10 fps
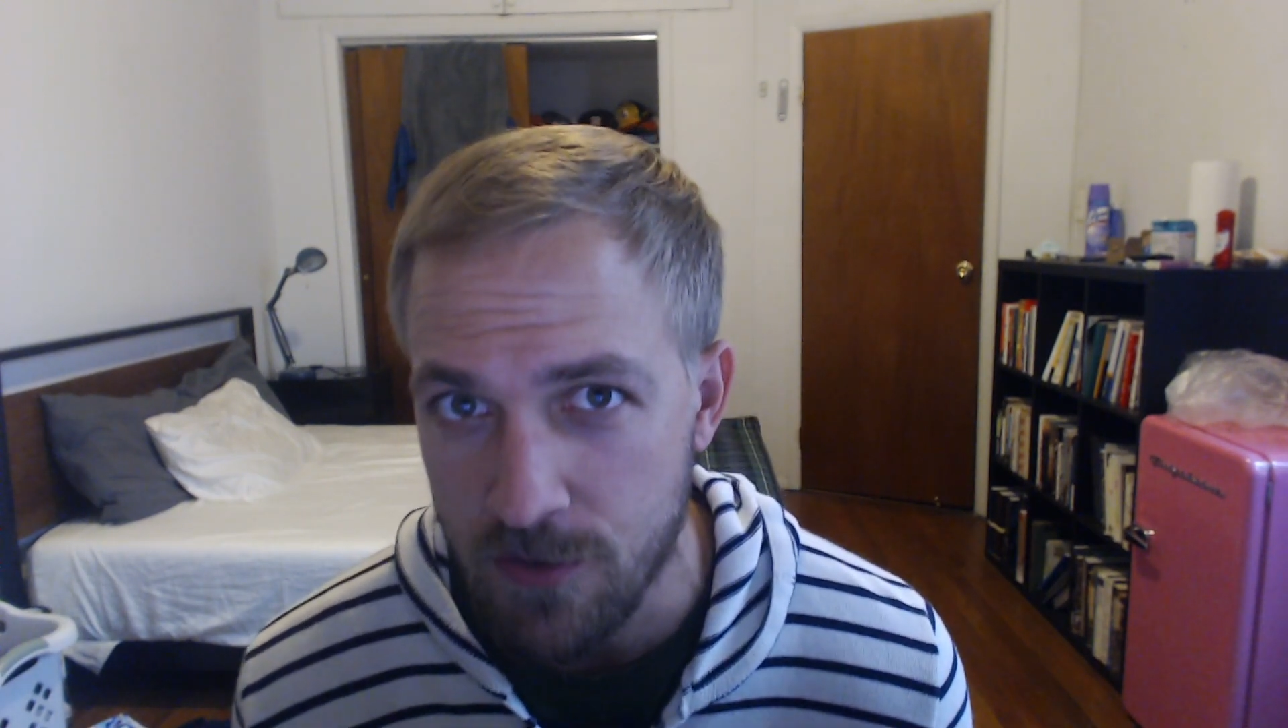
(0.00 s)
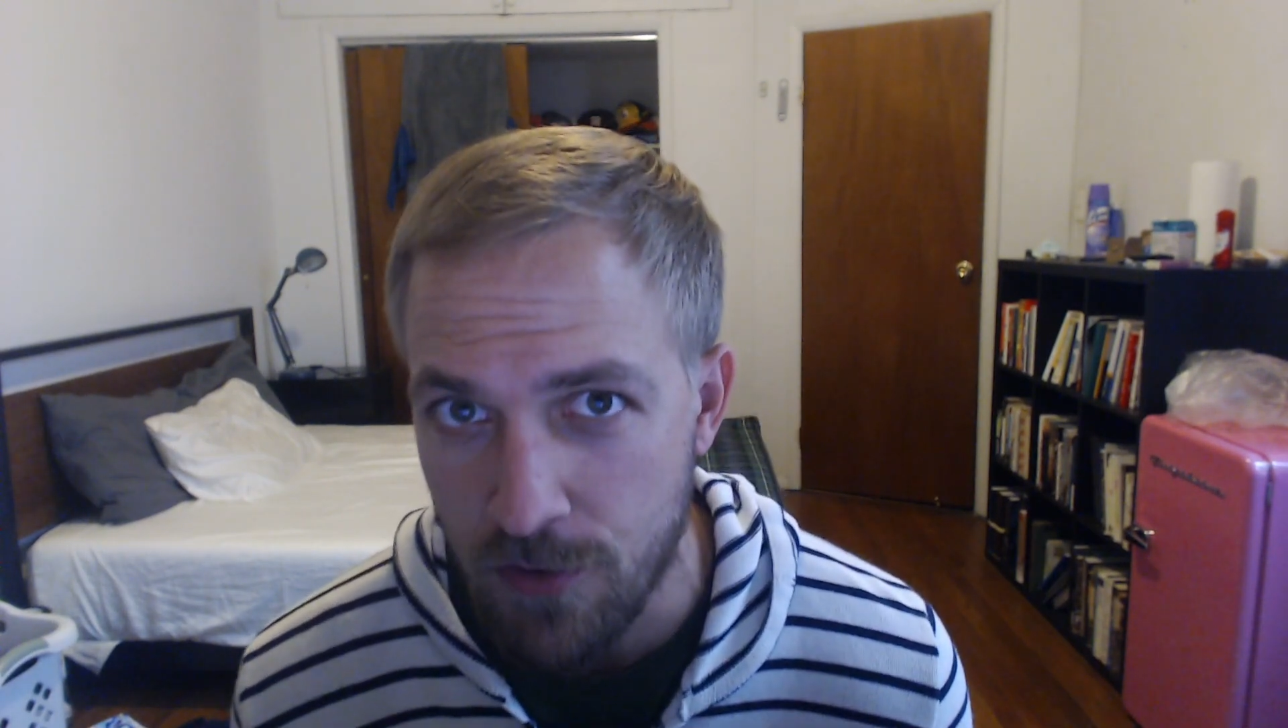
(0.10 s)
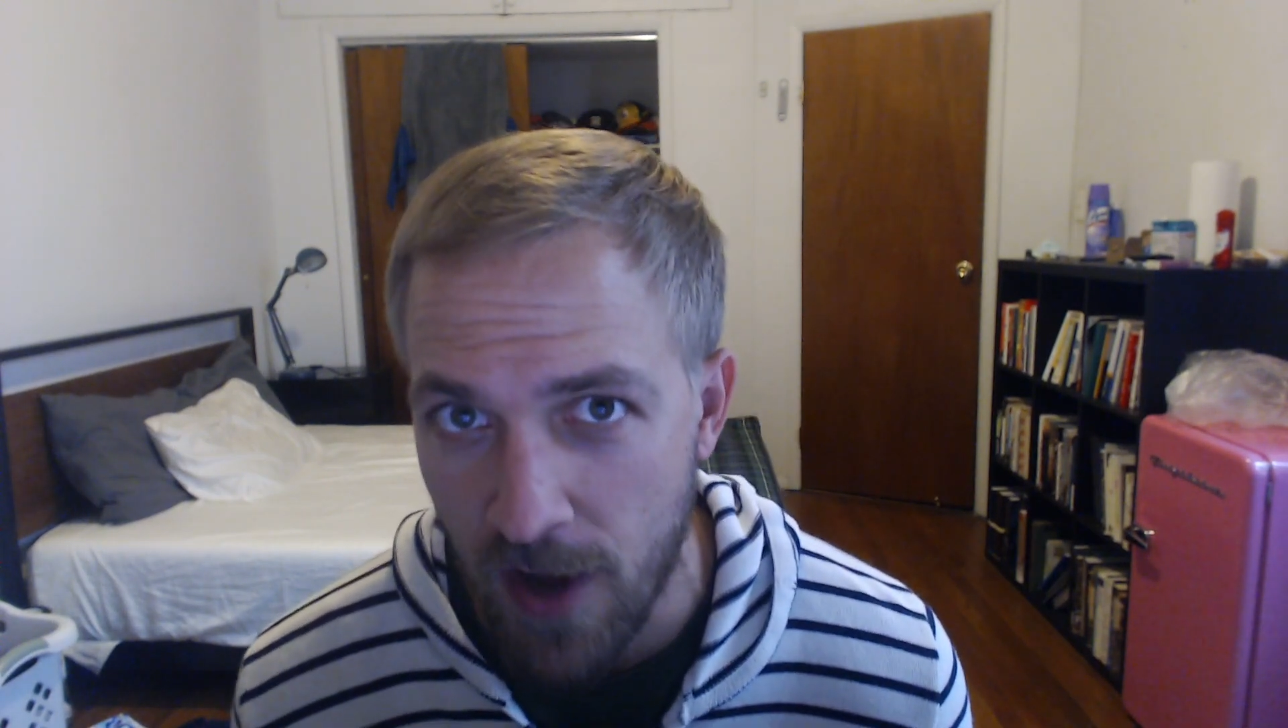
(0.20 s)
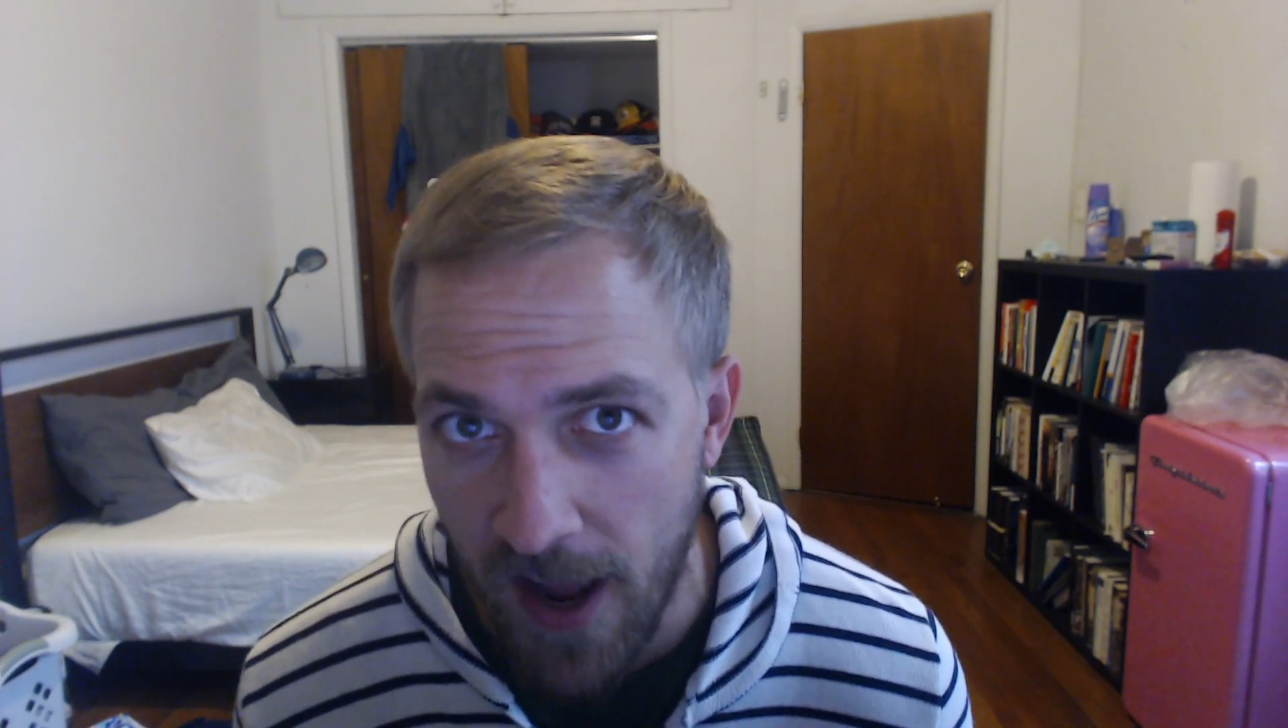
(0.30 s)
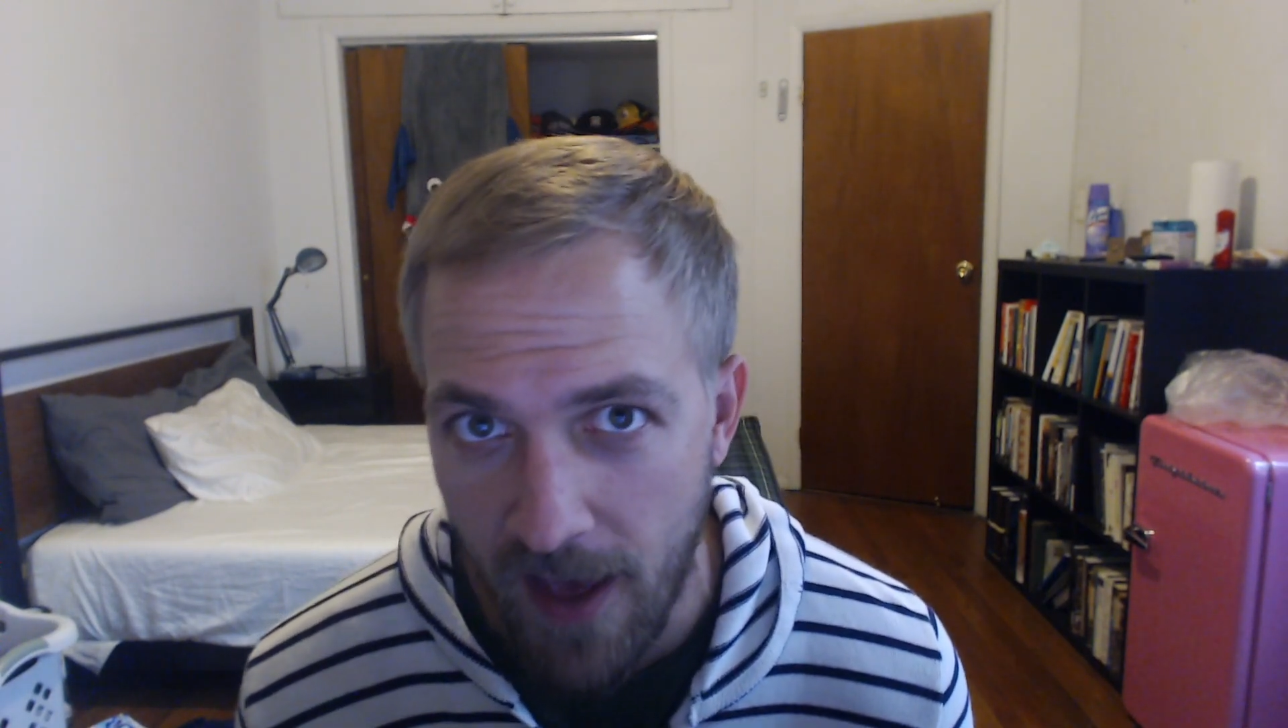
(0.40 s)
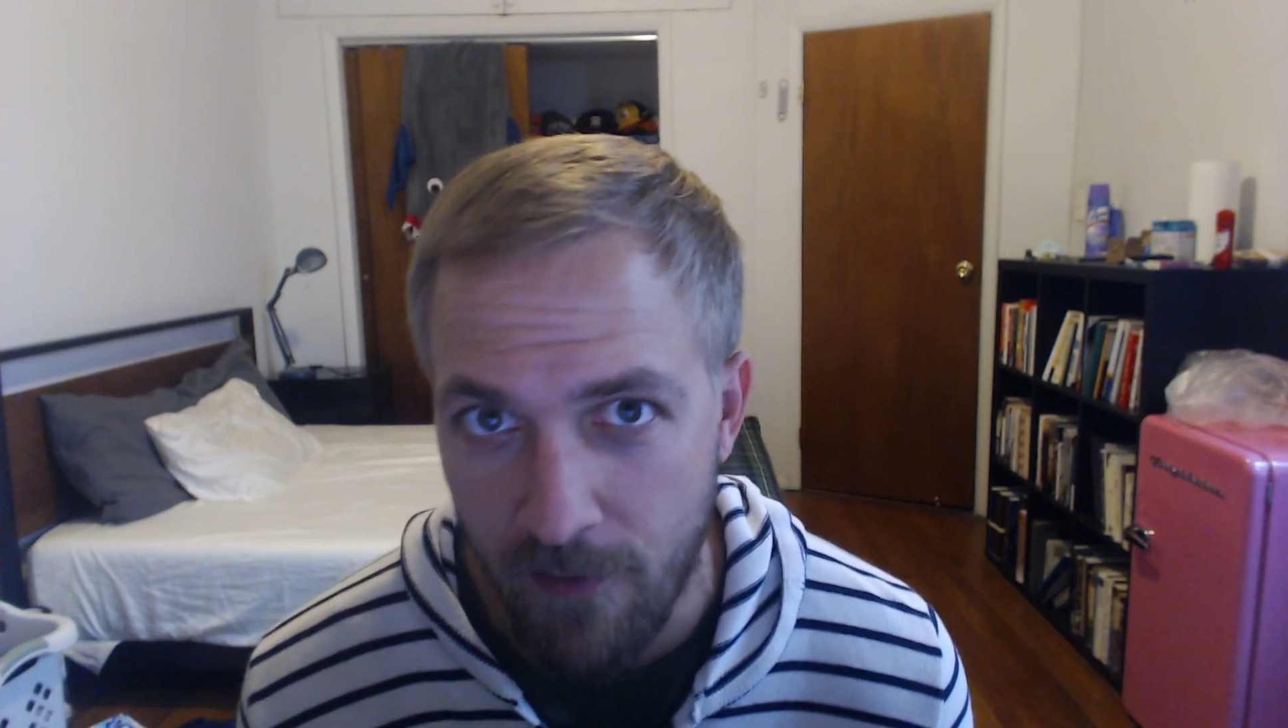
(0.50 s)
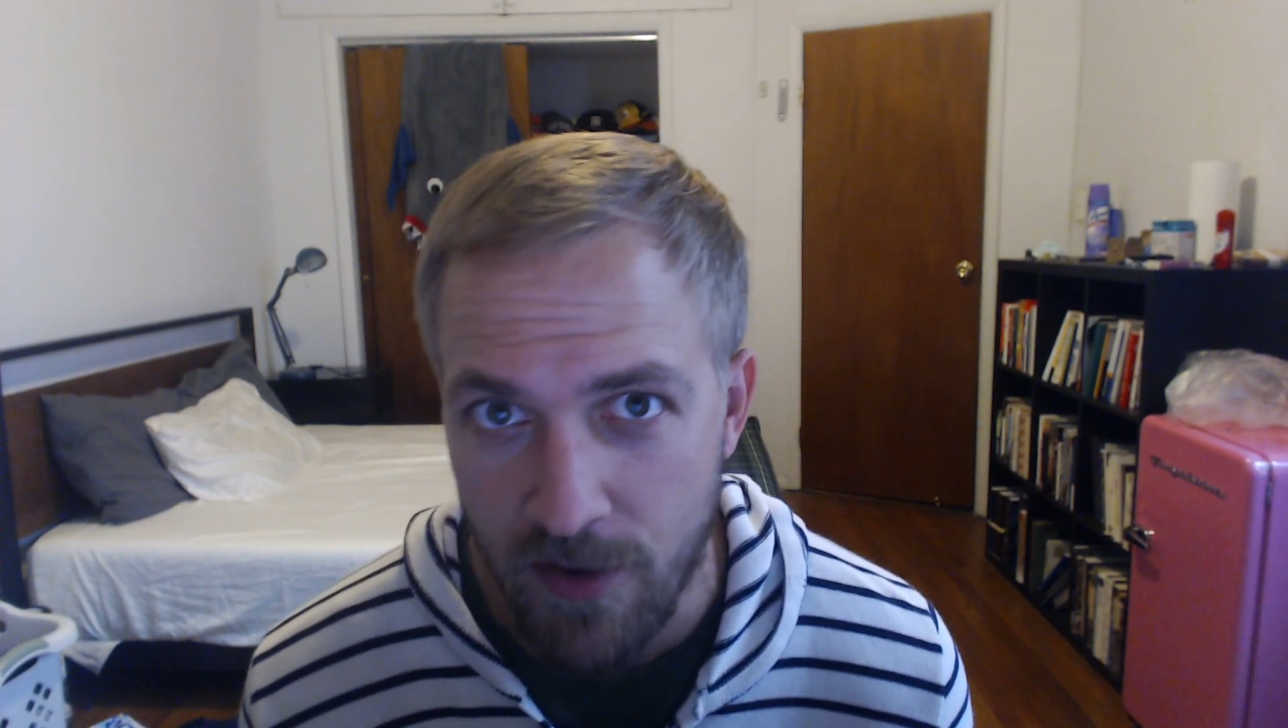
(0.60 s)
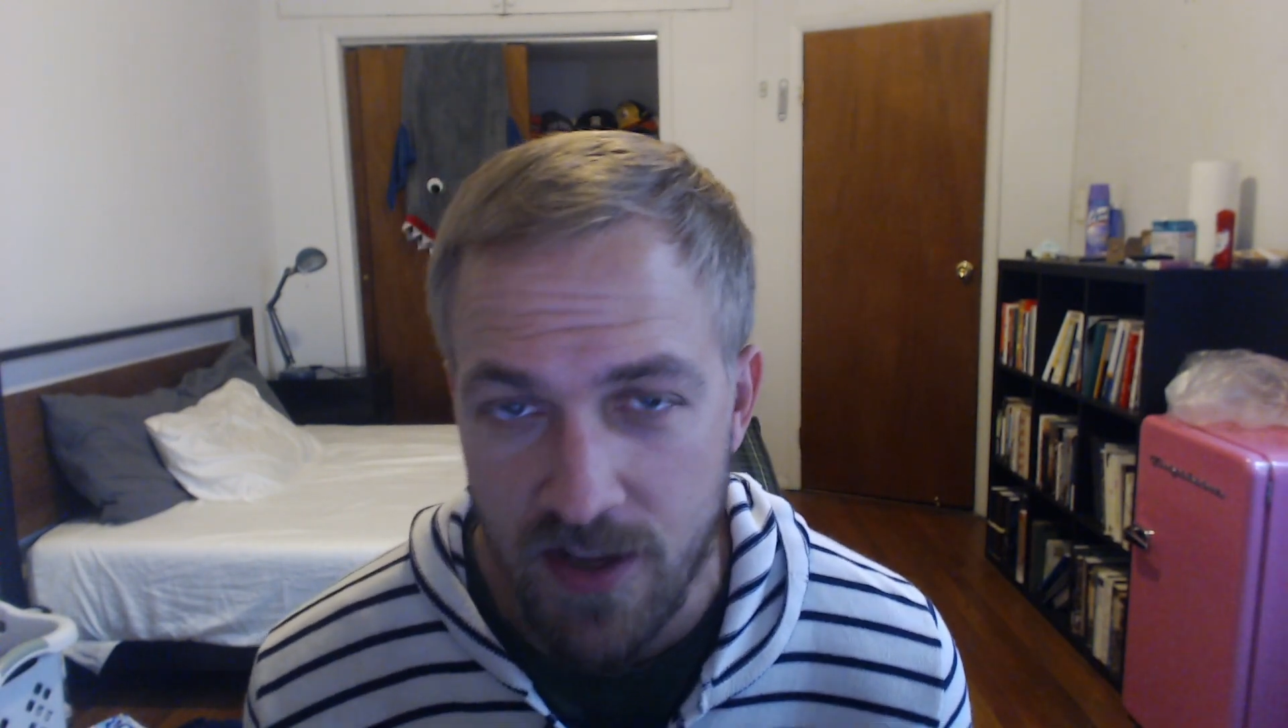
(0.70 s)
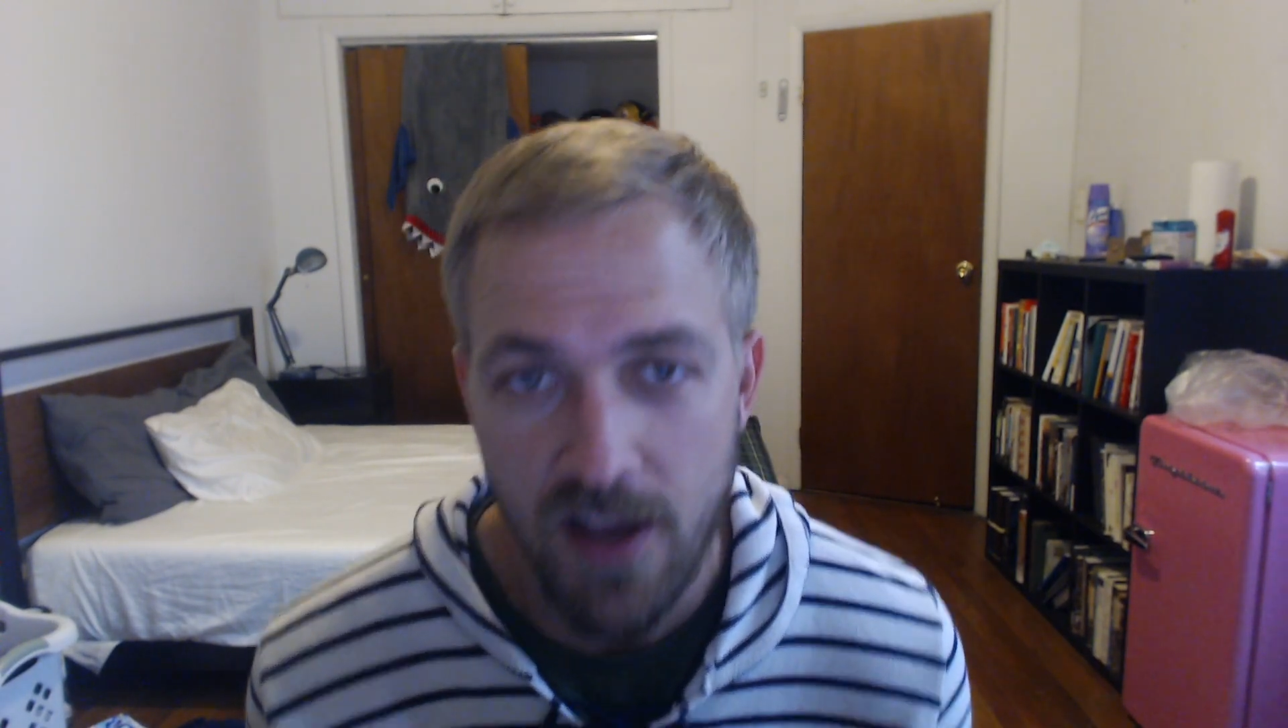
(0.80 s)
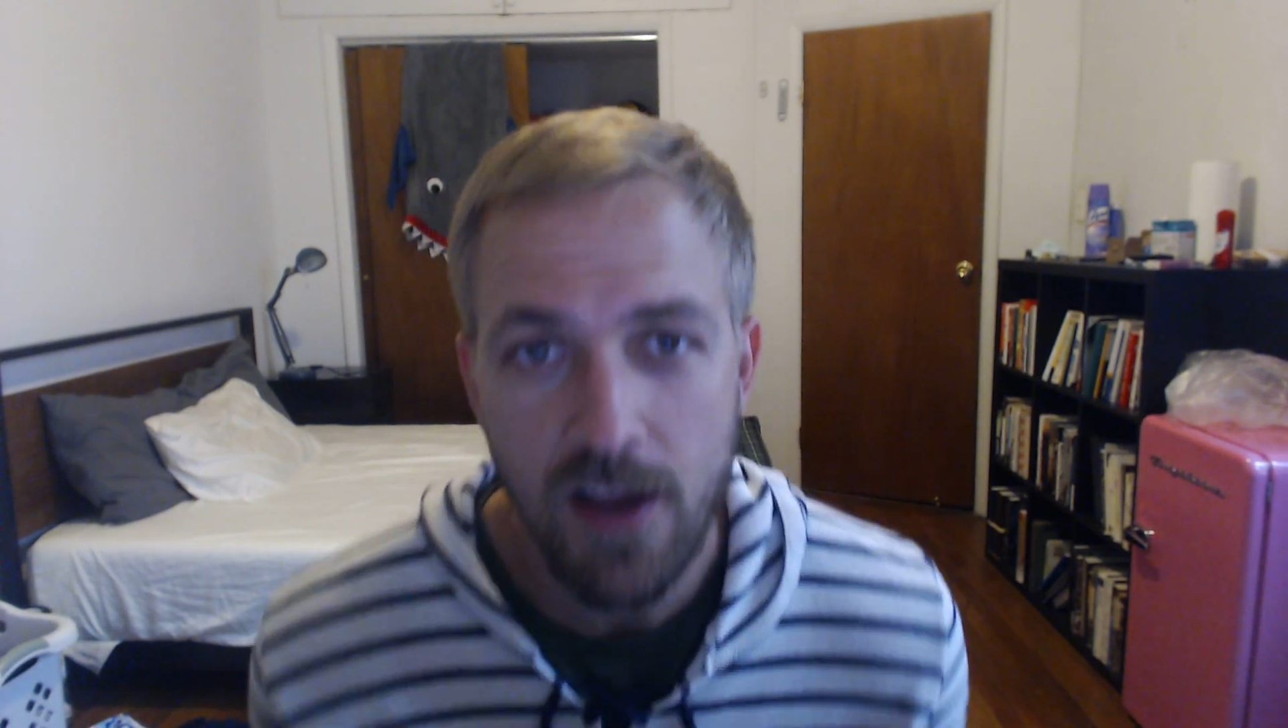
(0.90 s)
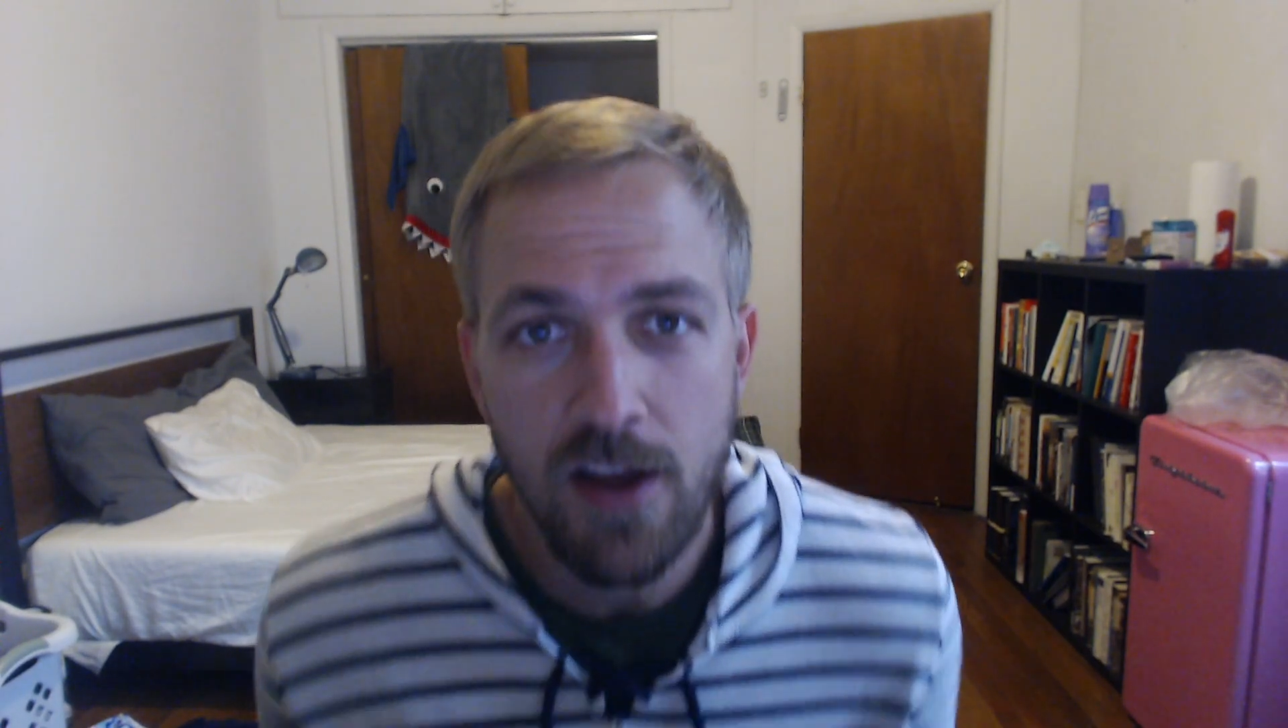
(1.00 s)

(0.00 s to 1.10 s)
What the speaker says: do not have a